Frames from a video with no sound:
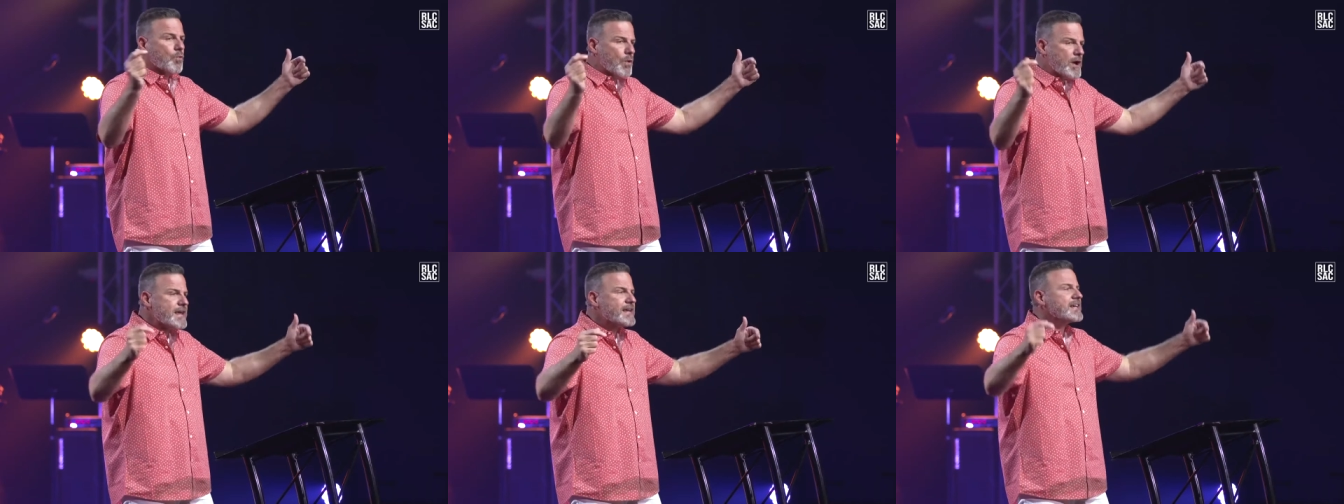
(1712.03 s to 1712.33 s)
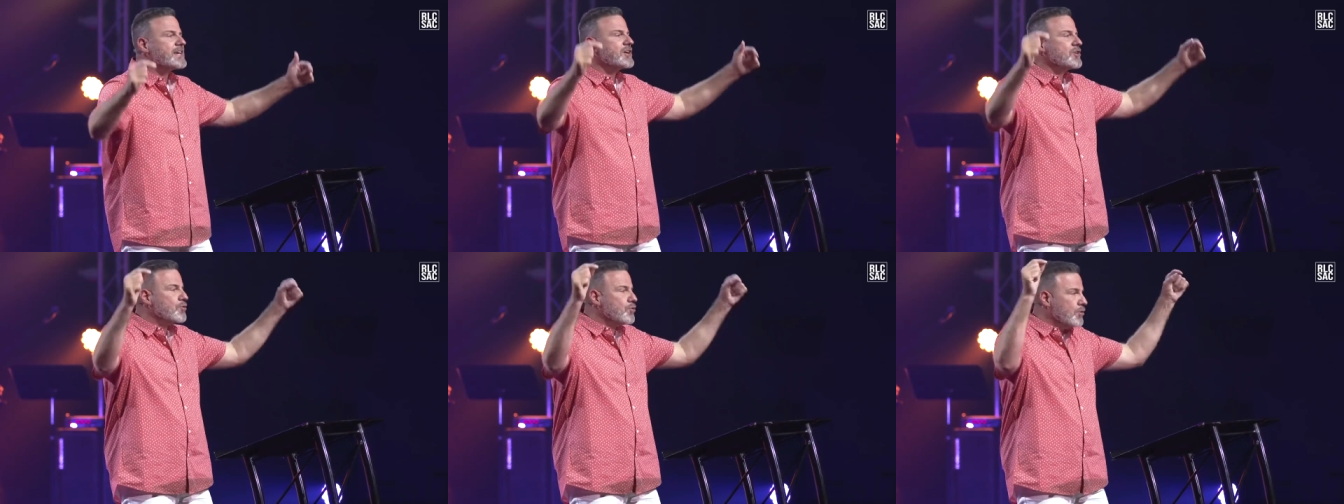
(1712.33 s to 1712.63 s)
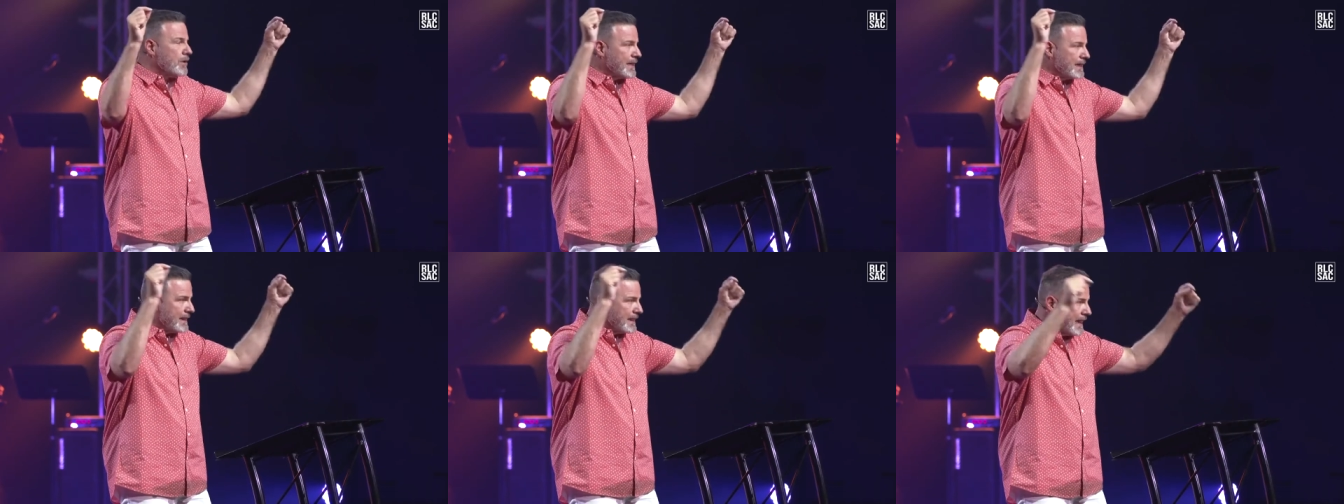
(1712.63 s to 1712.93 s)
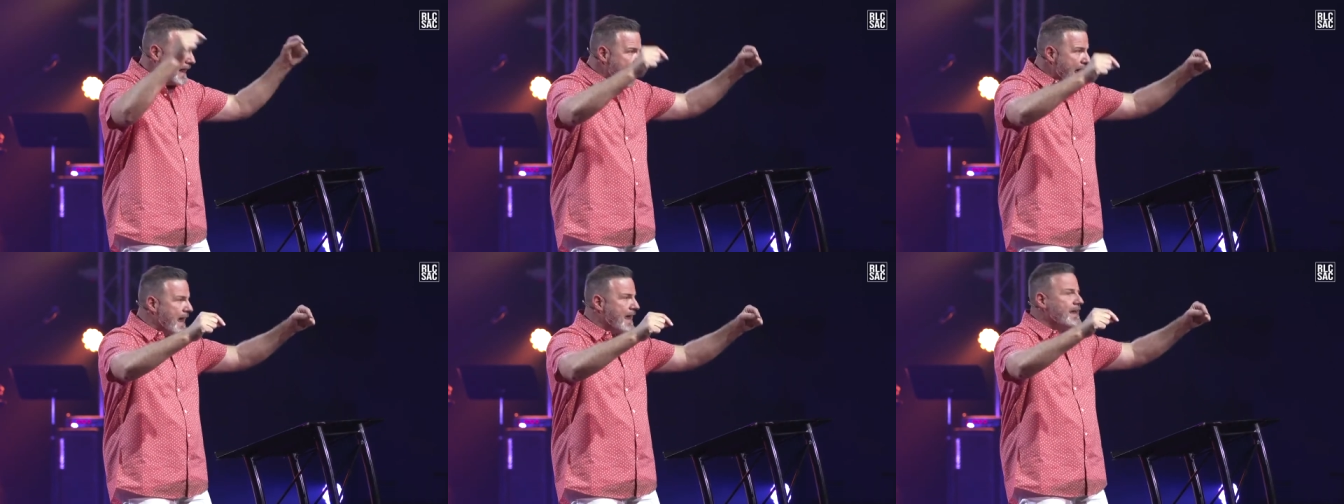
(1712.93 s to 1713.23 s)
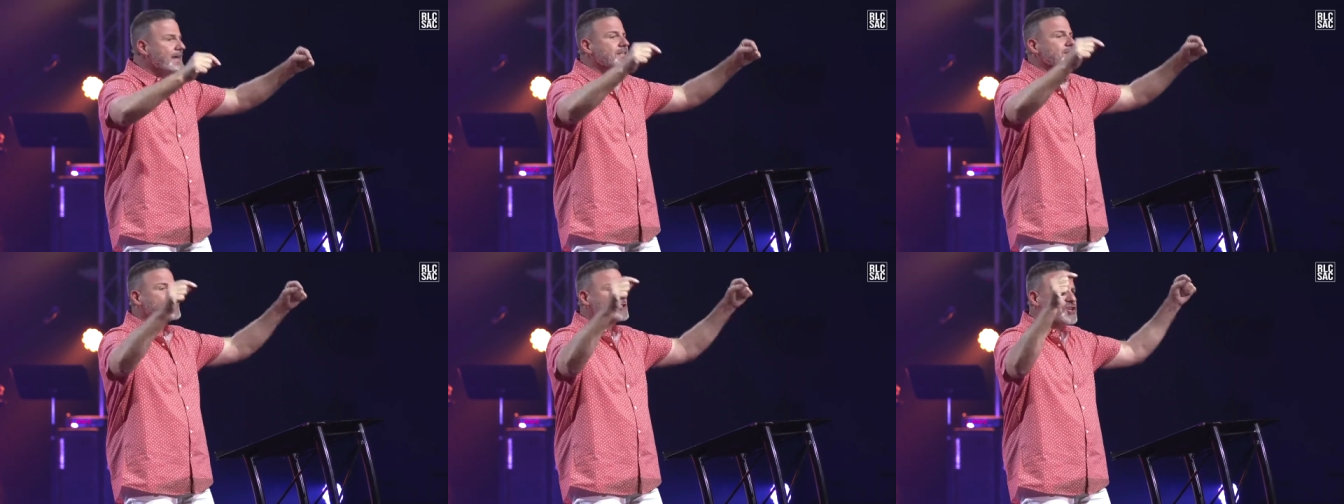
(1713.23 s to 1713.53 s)
We can
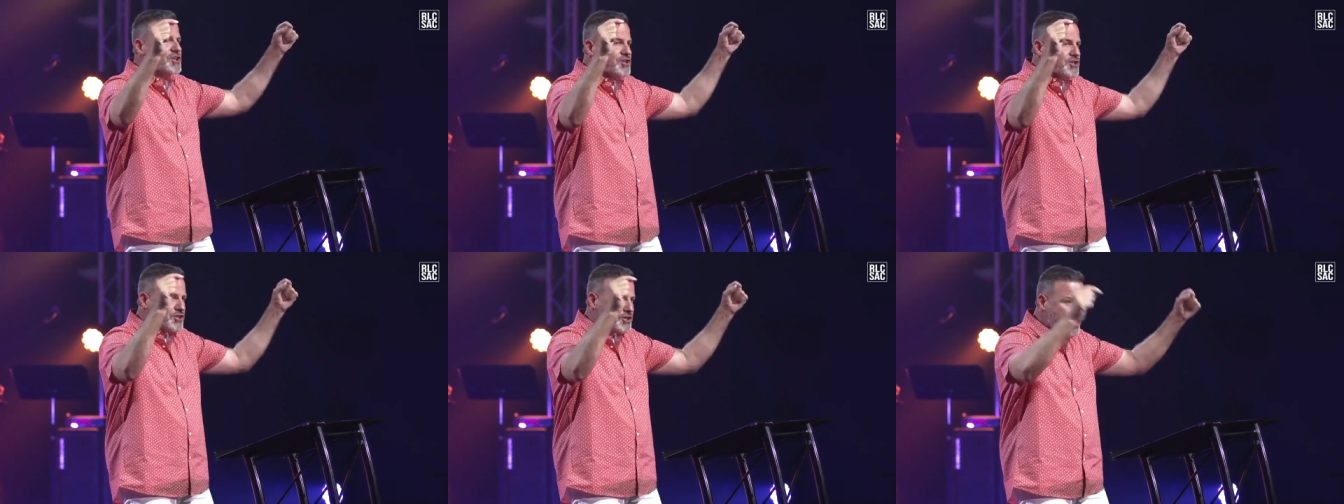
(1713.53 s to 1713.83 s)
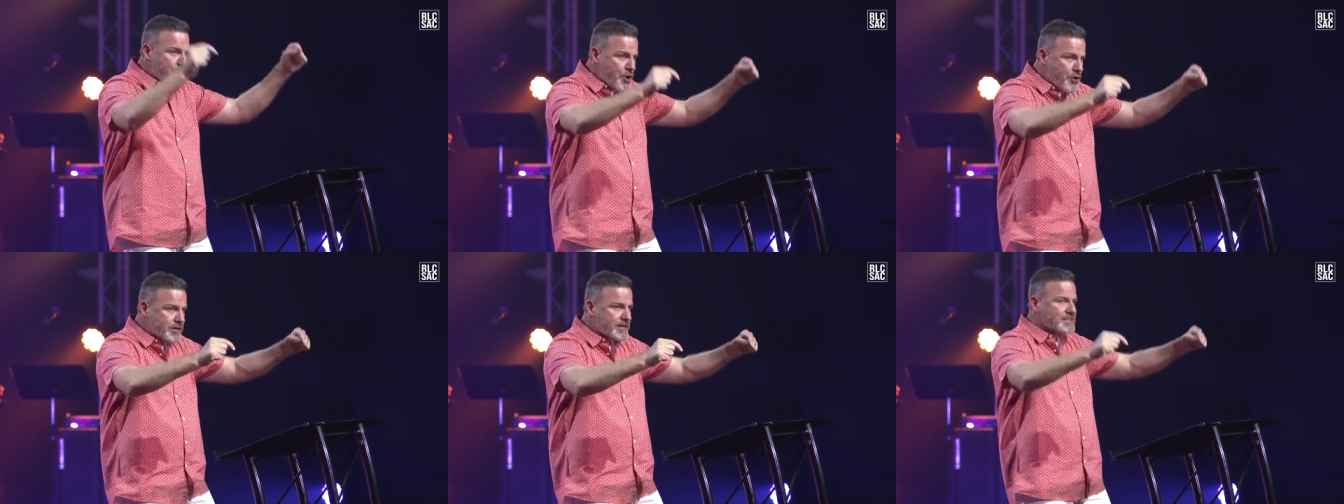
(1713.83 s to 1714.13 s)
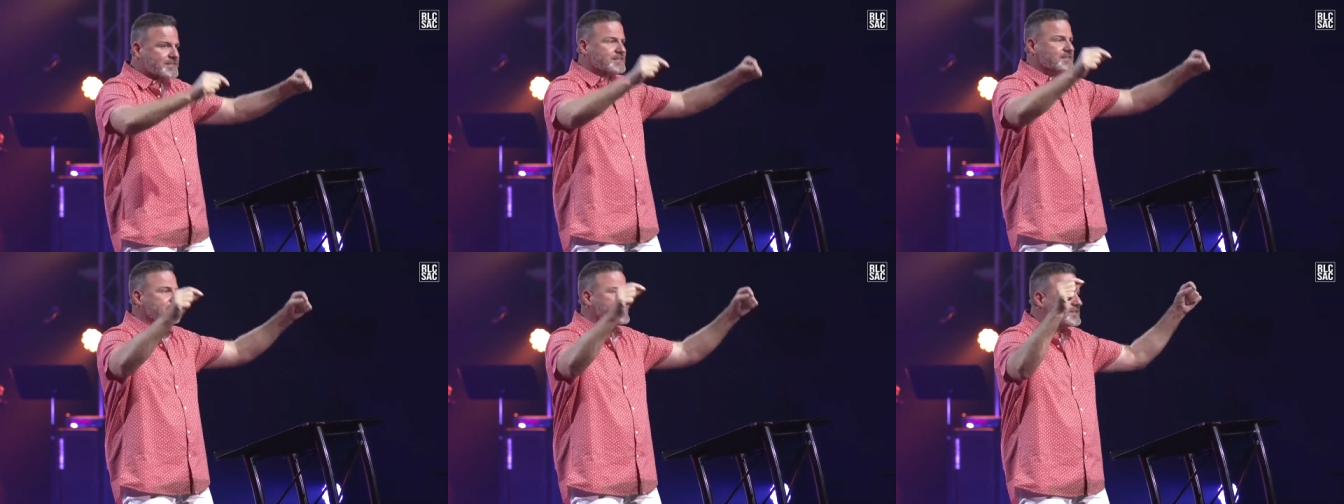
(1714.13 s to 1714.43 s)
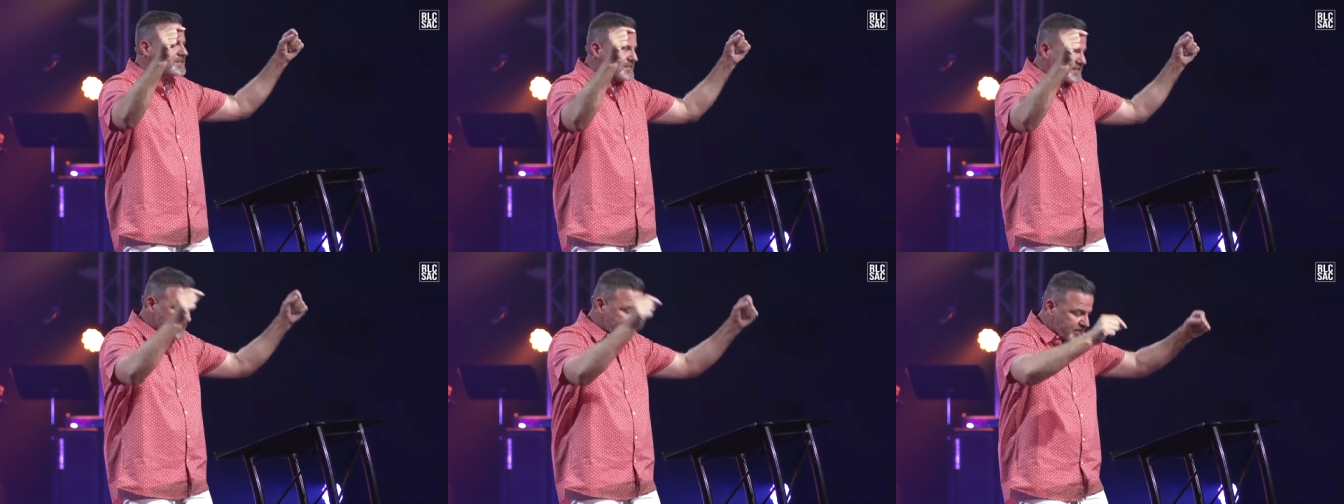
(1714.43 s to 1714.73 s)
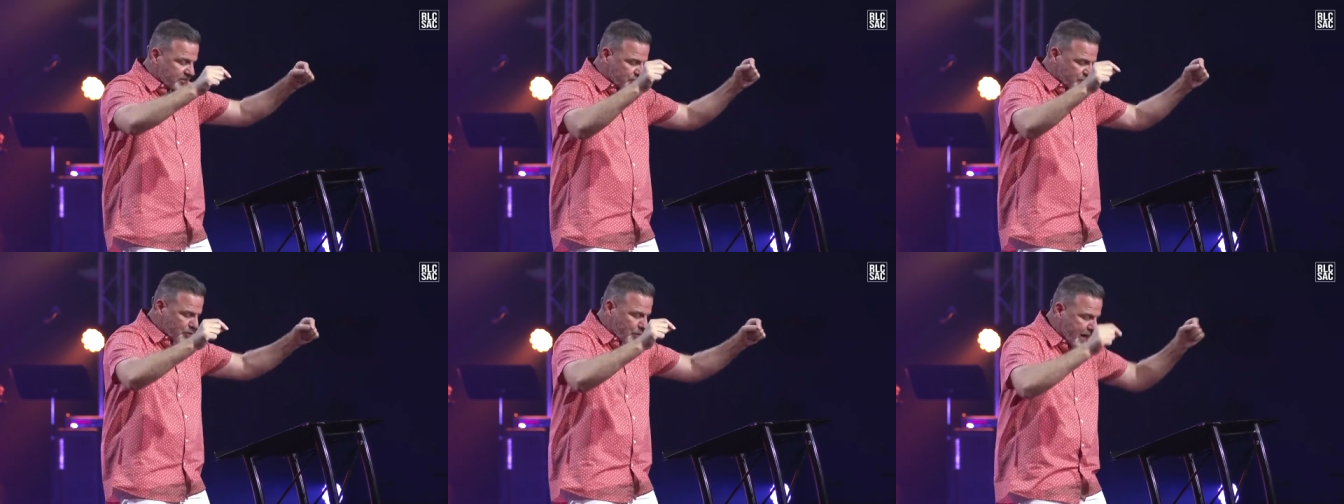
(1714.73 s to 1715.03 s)
relate to Eunice's
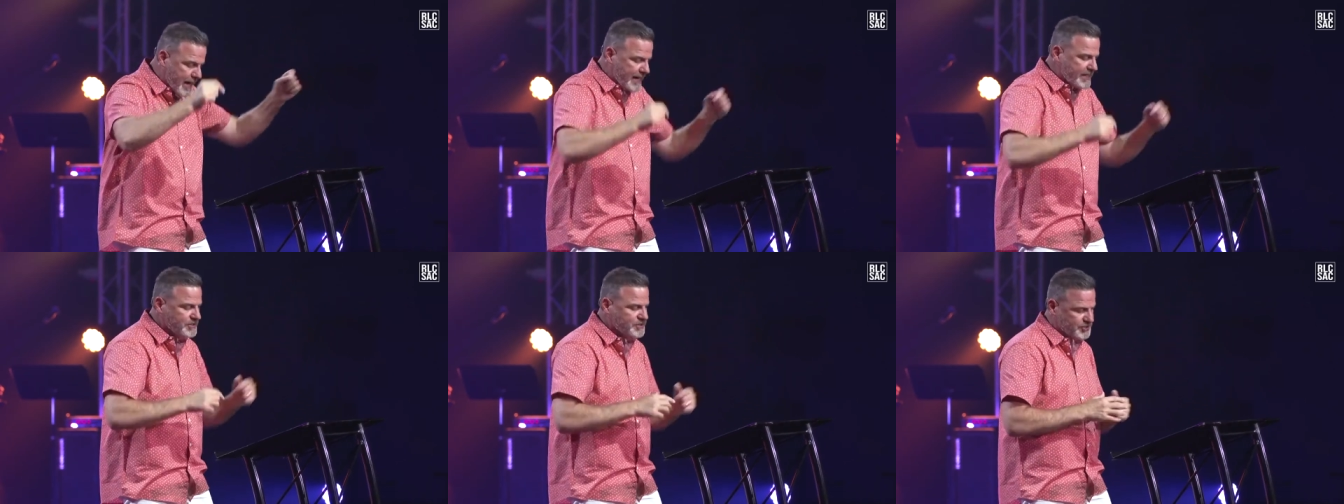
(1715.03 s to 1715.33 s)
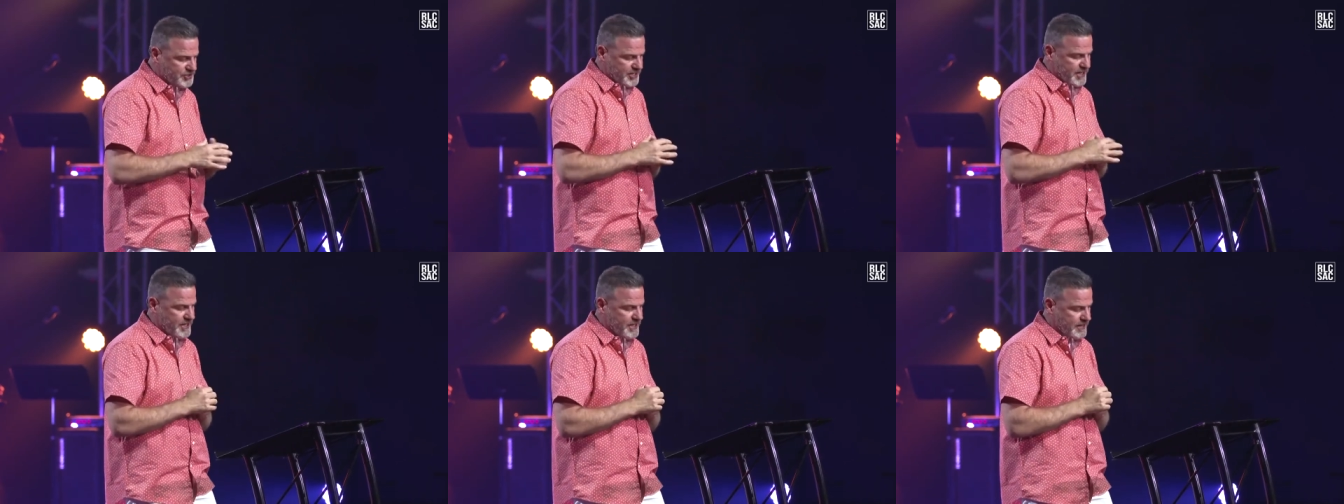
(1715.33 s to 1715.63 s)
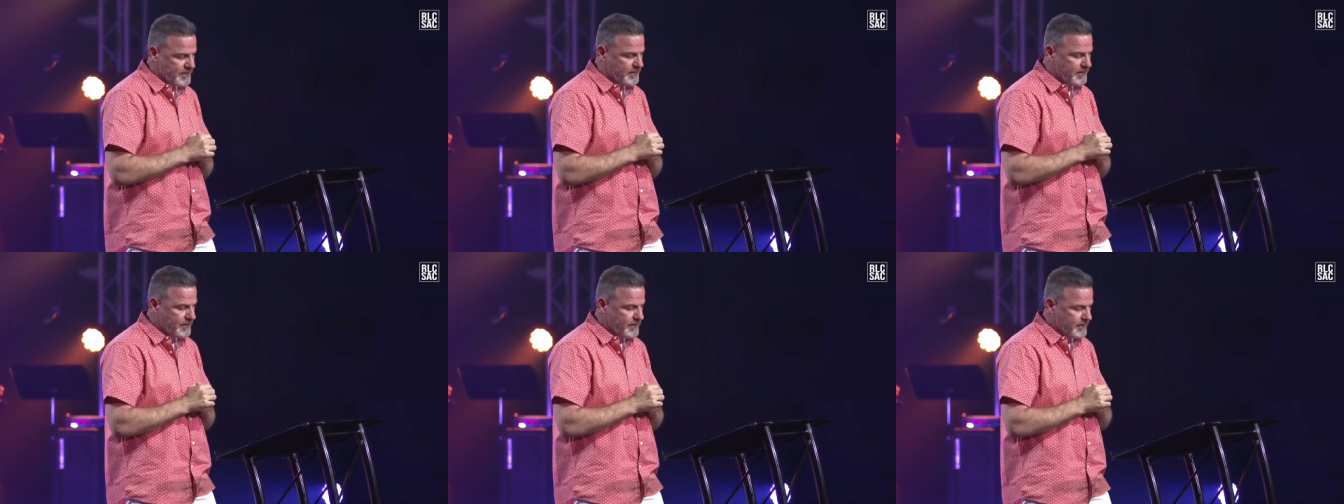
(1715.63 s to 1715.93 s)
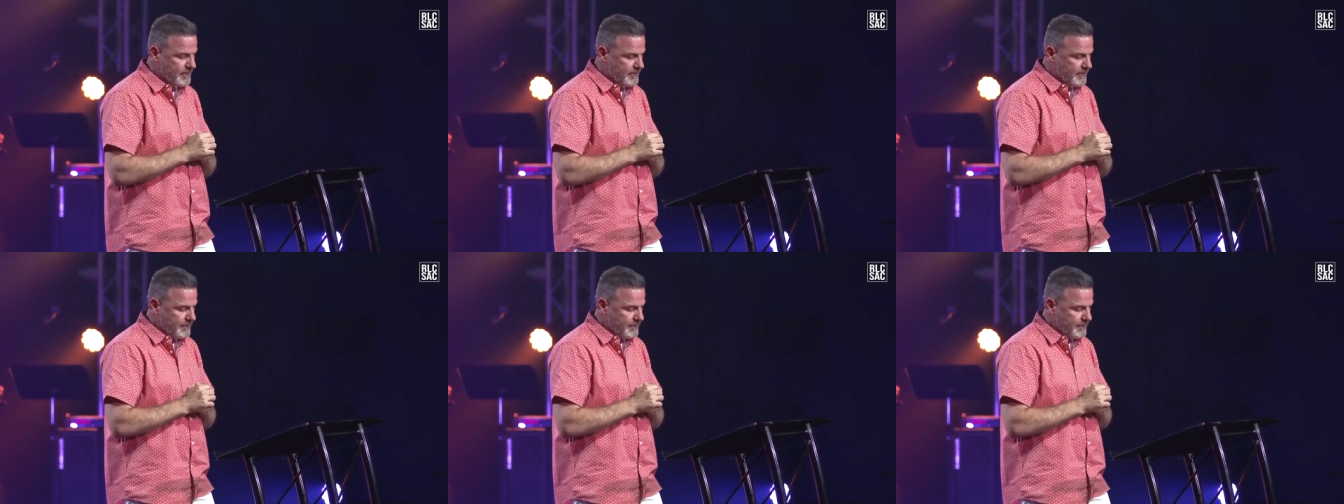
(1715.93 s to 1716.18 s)
situation.